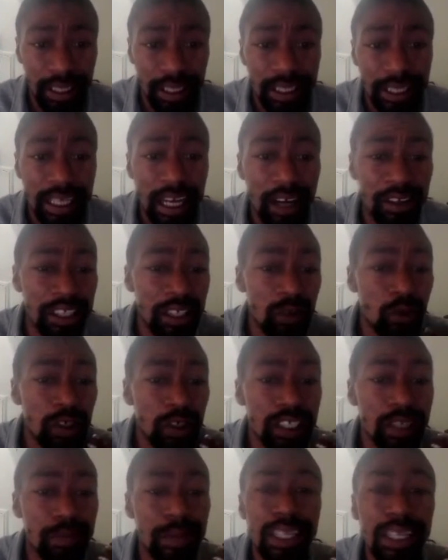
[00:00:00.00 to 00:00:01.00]
Now, she wants
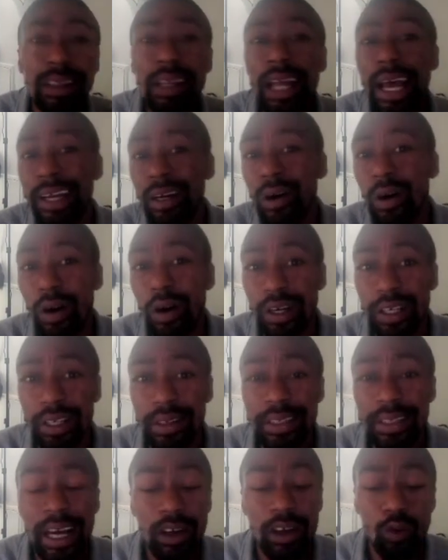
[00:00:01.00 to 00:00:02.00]
to be lighthearted.
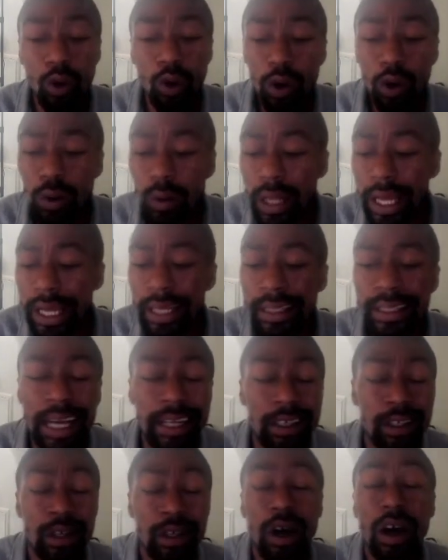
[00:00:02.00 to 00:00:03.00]
Now, in the world of late
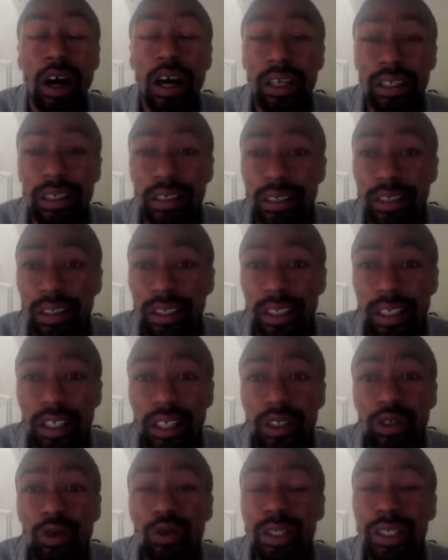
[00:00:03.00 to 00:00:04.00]
night talk,
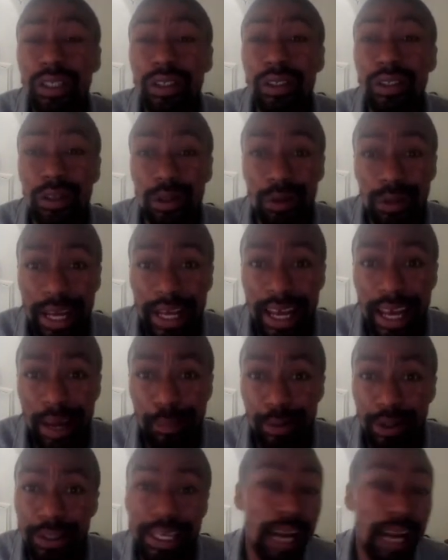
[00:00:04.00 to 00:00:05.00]
you can do that,
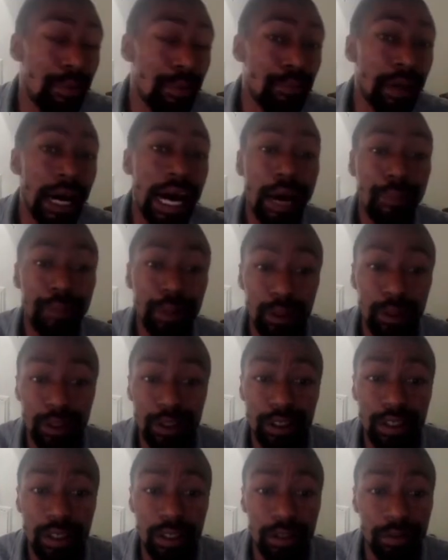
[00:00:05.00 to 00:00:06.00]
but you got to be popular
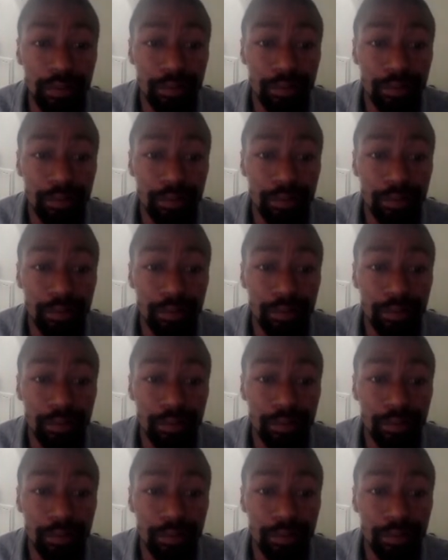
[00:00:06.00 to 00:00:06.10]
too.